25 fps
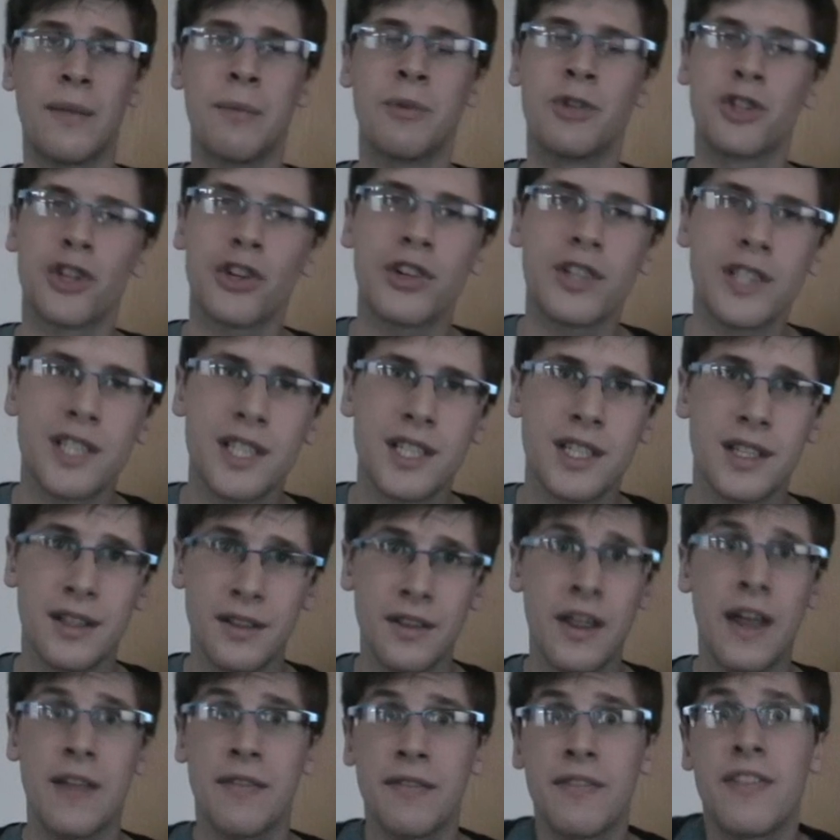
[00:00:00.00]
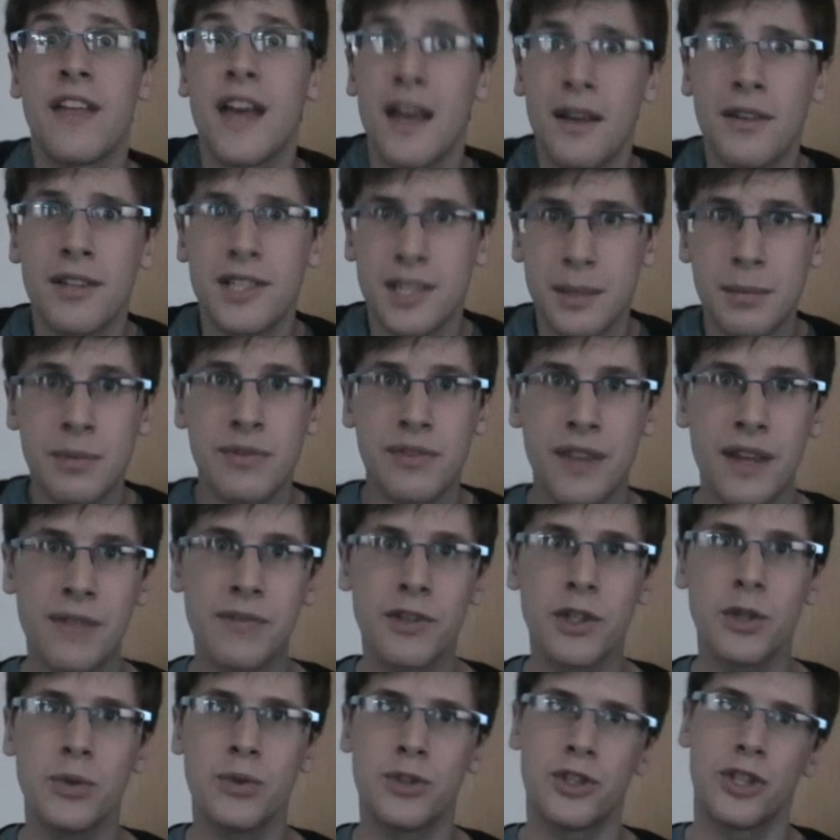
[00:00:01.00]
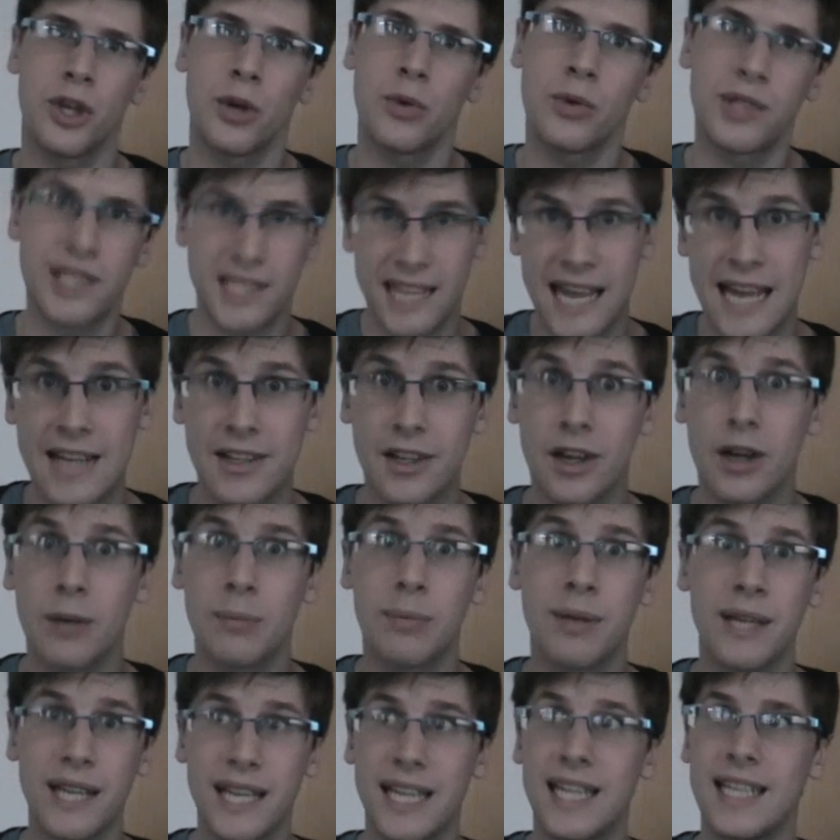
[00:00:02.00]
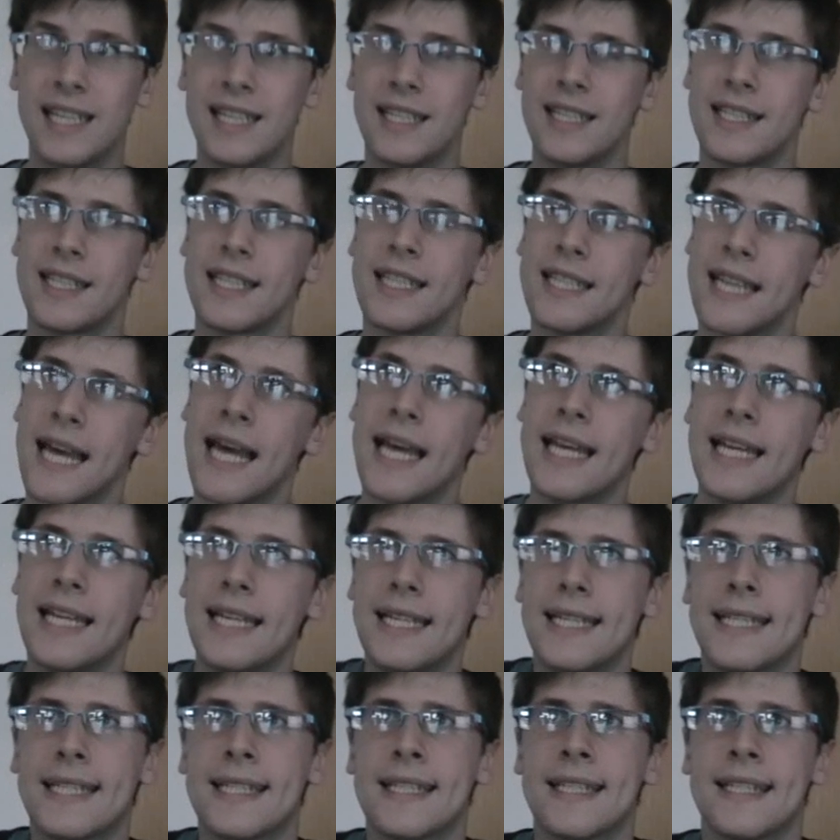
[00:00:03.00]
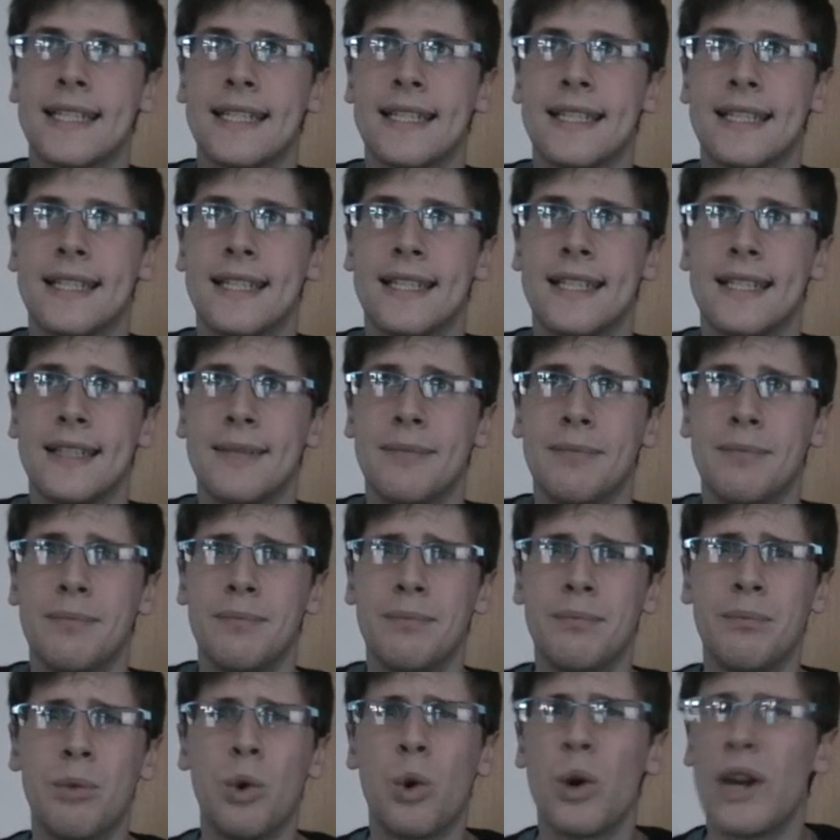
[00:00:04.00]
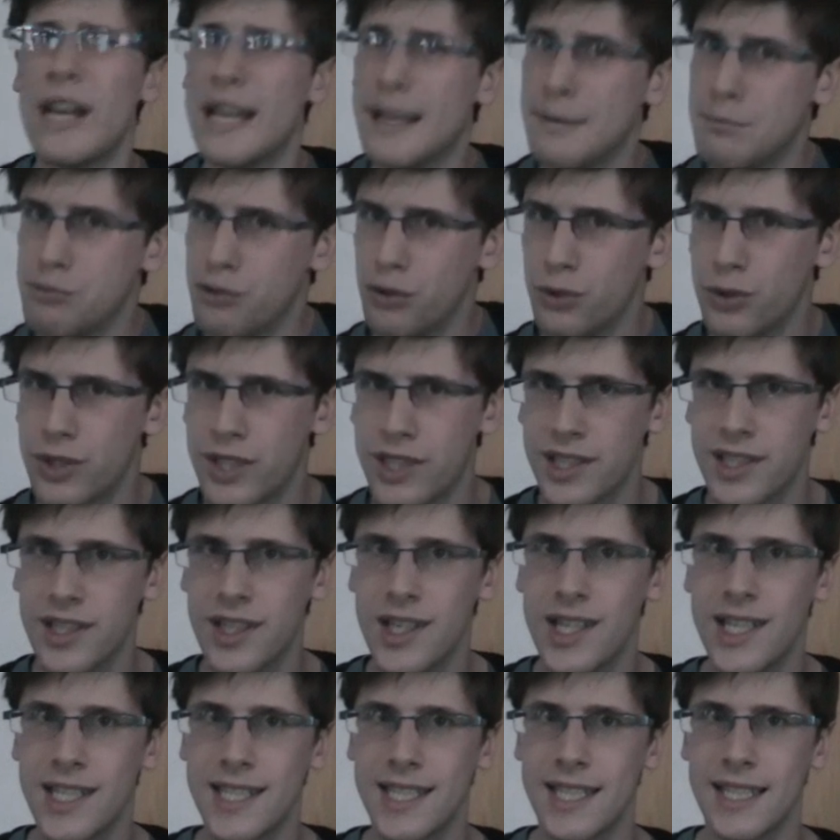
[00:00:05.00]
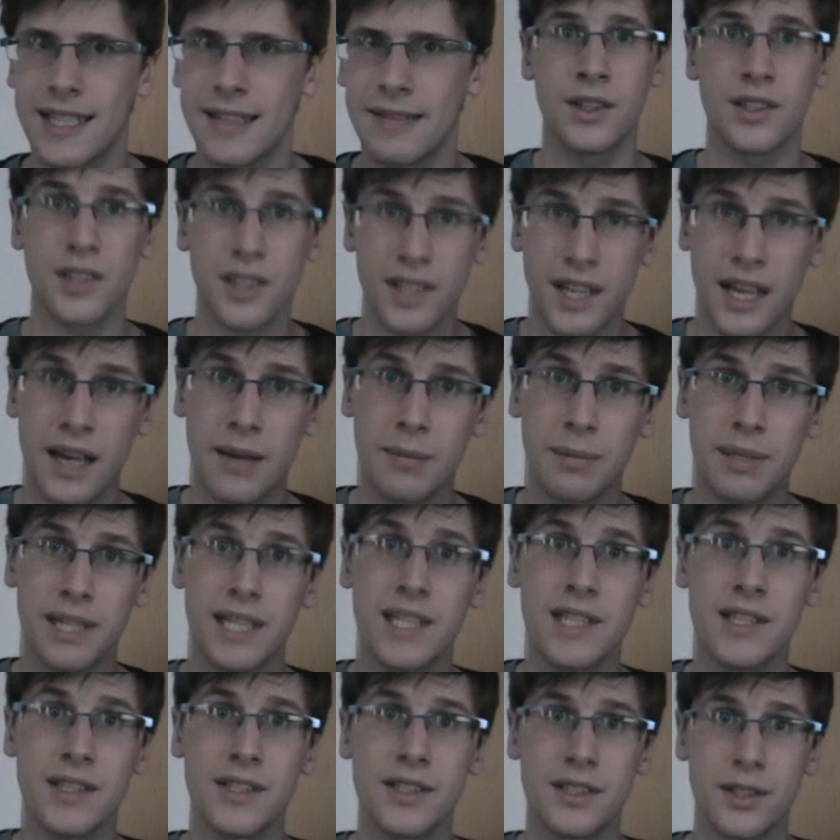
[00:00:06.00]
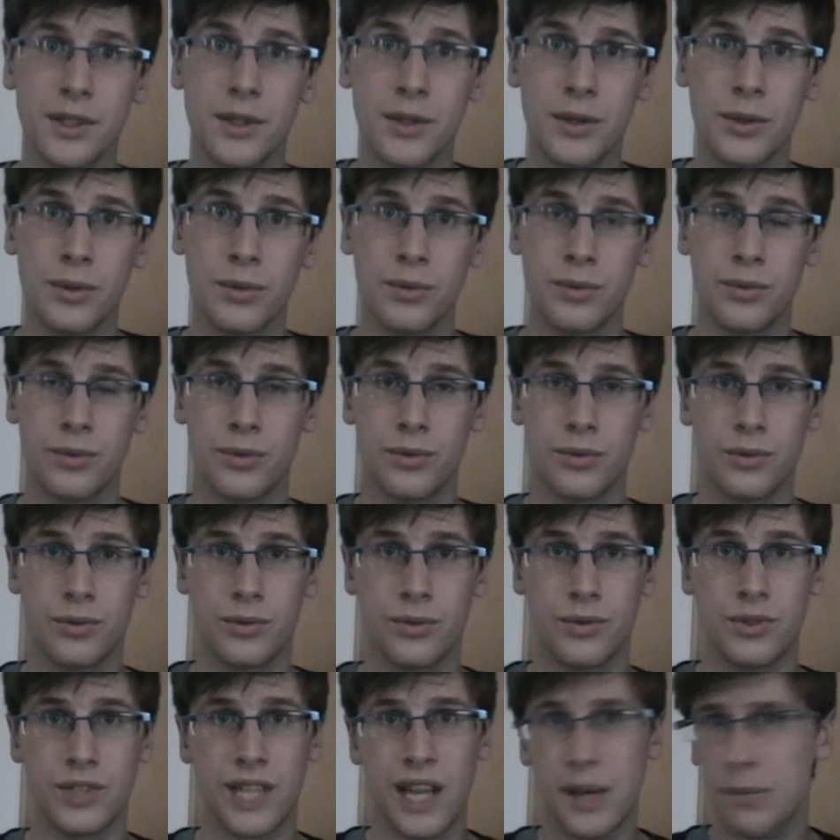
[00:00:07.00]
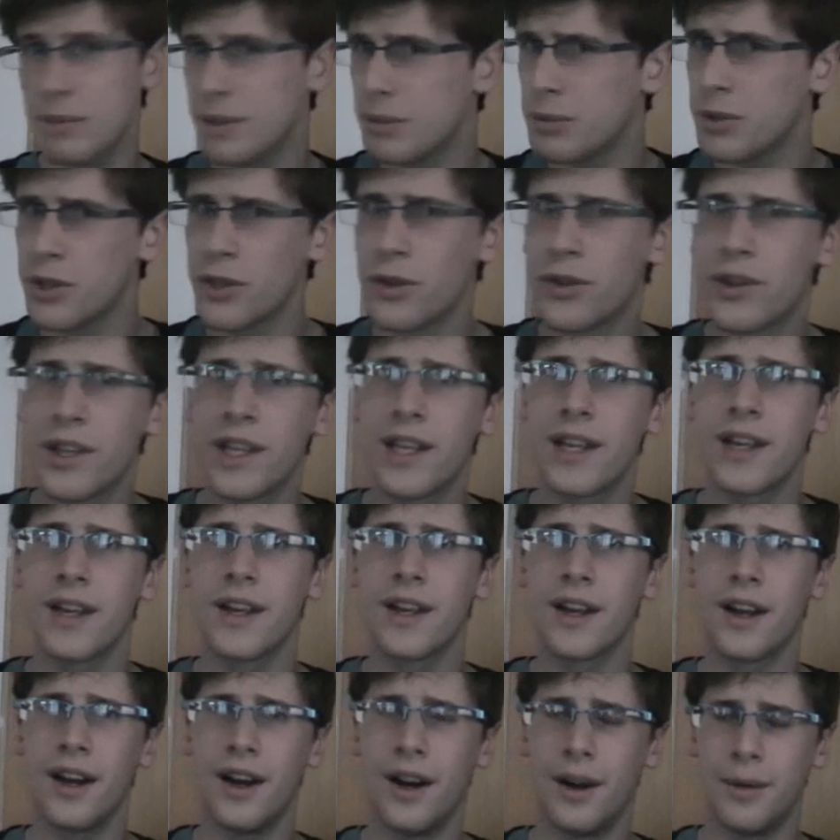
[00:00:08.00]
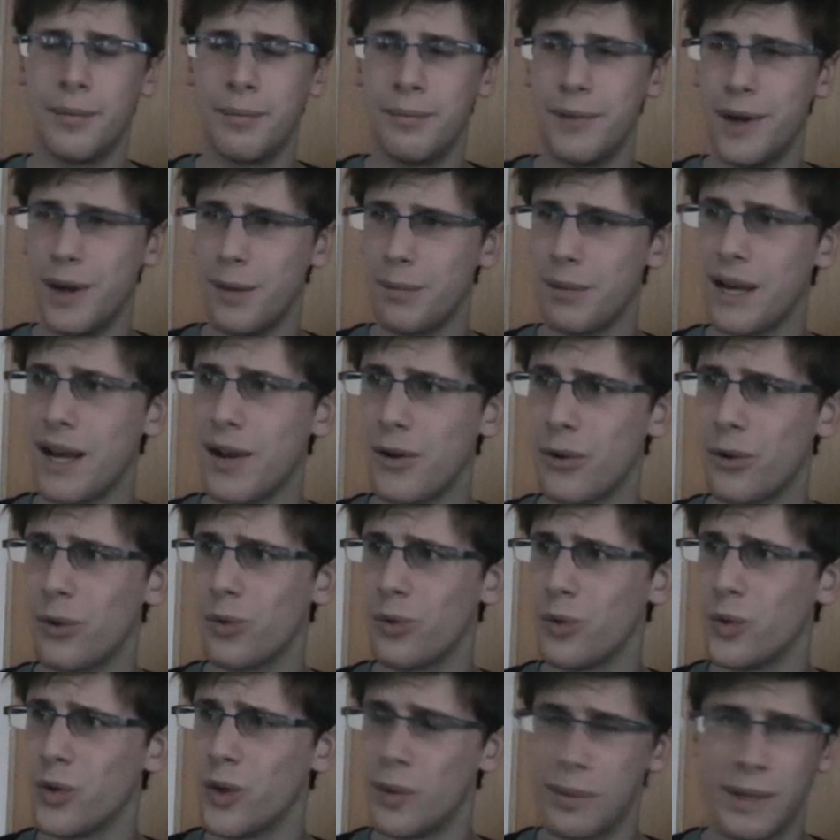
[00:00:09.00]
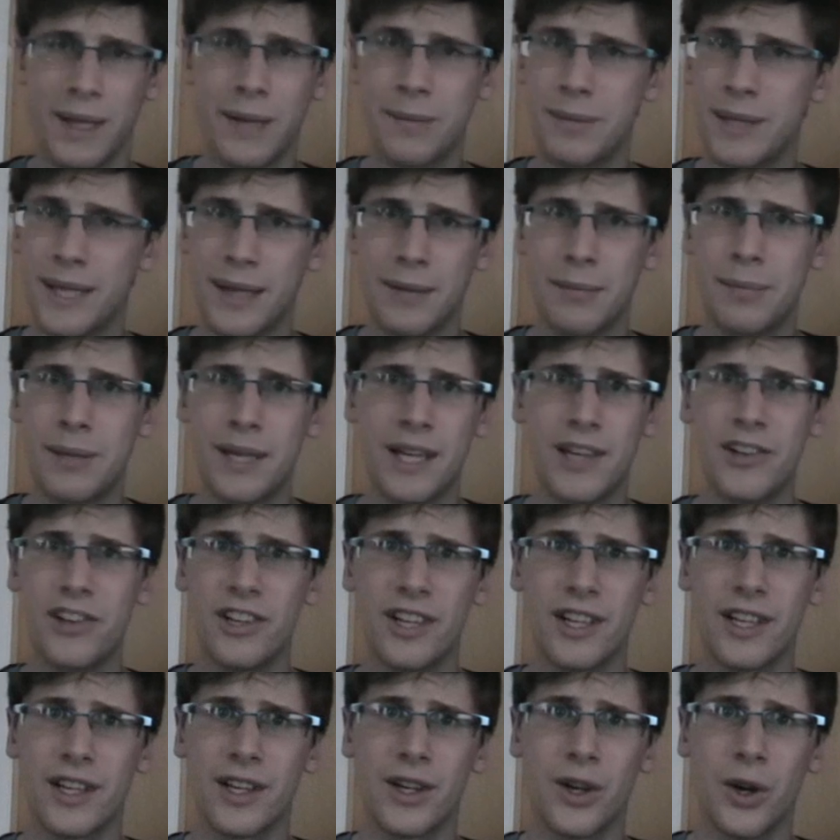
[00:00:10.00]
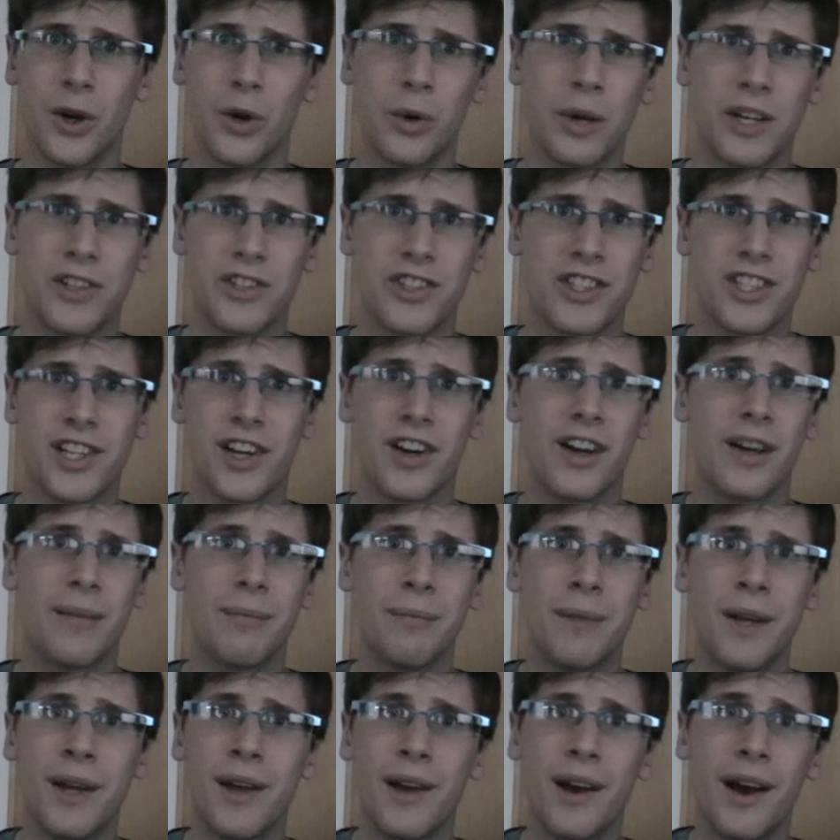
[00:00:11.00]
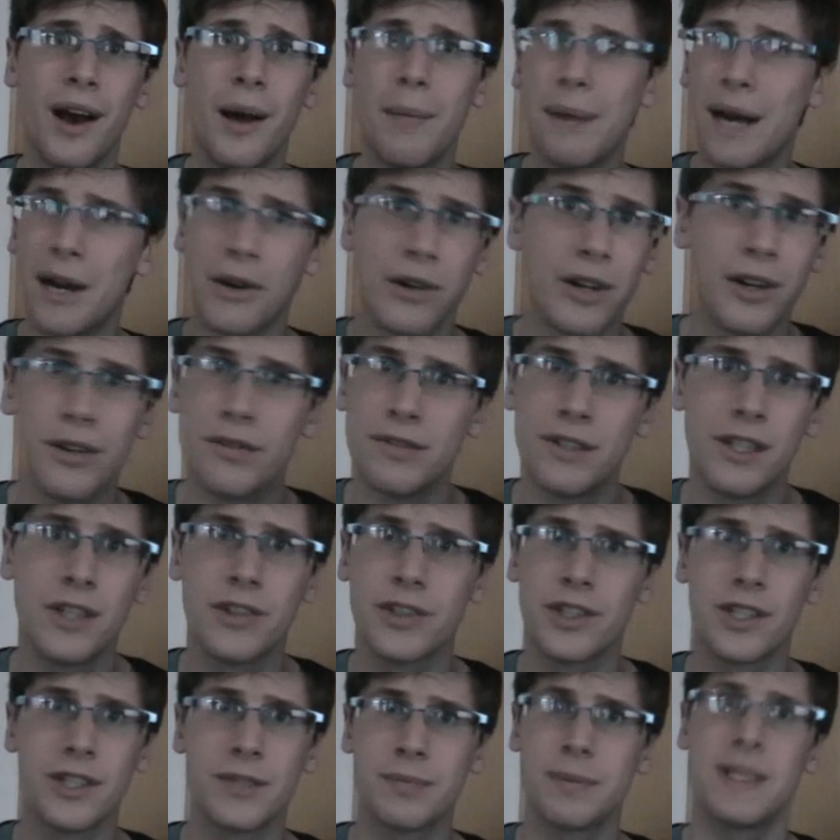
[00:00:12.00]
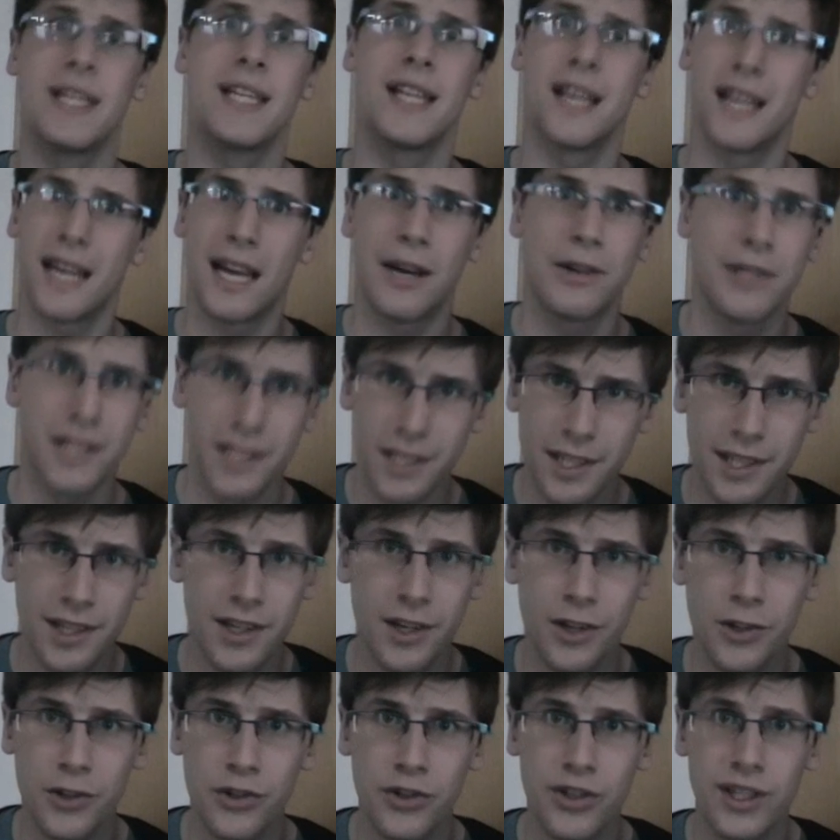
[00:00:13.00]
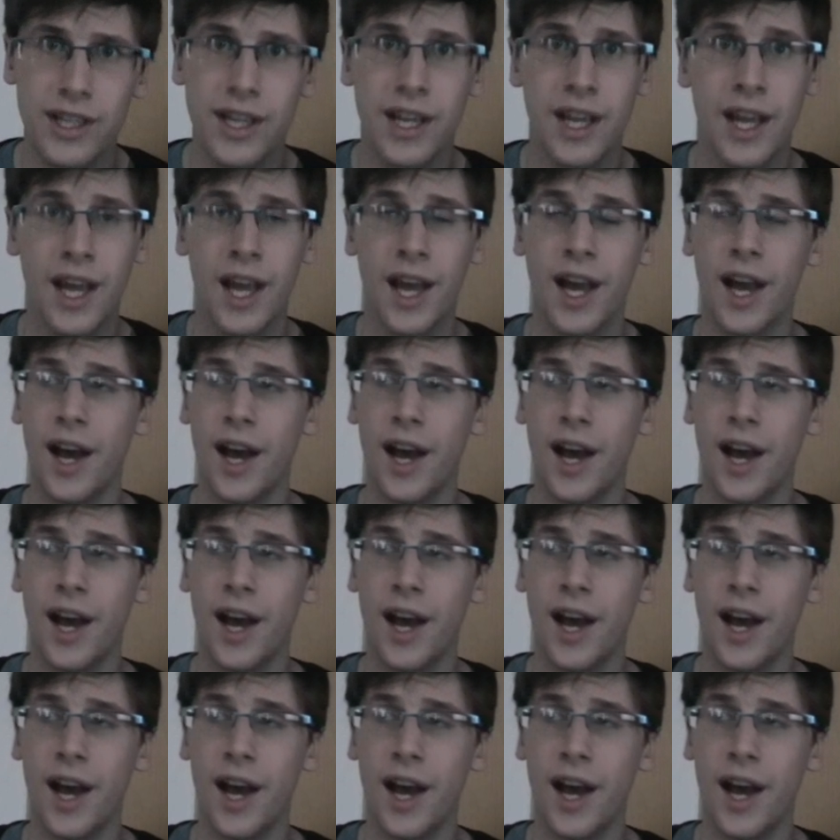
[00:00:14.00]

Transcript: majority, that some of their views don't stand up in today's more liberal society. So yeah, please do tell me what you think about the BNP appearing on Question Time, about Geert Wilders being allowed into the country.